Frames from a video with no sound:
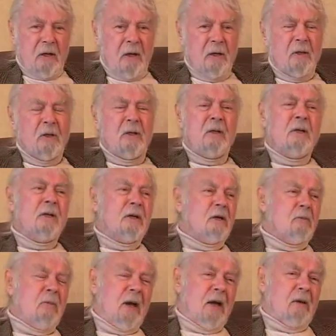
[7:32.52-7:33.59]
a good and
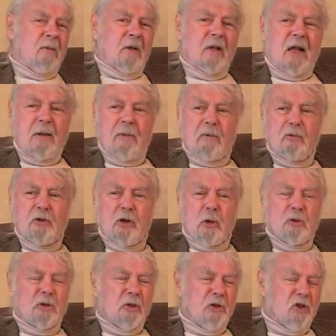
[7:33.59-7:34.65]
dear man by the name of
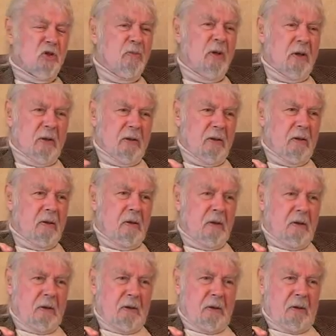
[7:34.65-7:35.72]
Joseph Smith
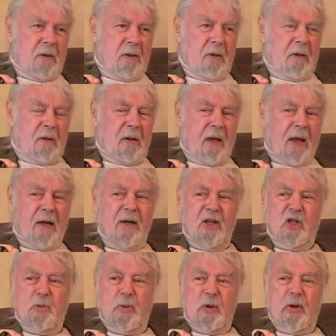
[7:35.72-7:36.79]
had an
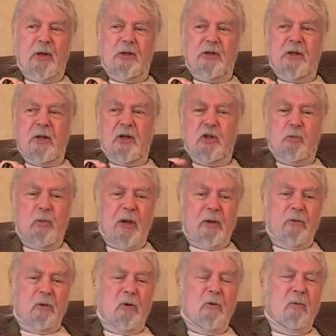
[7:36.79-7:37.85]
experience in his
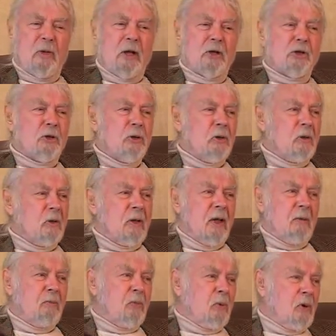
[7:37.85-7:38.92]
bedroom that shook
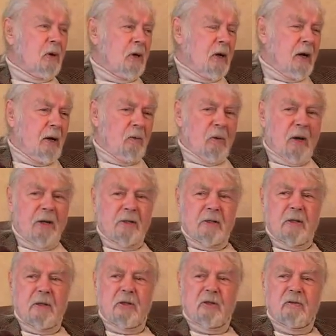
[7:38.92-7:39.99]
that poor guy right
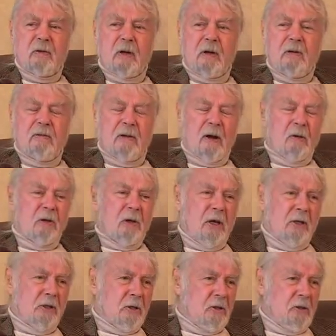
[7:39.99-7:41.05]
to his very
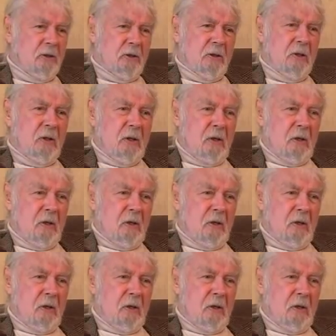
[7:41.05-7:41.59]
foundations.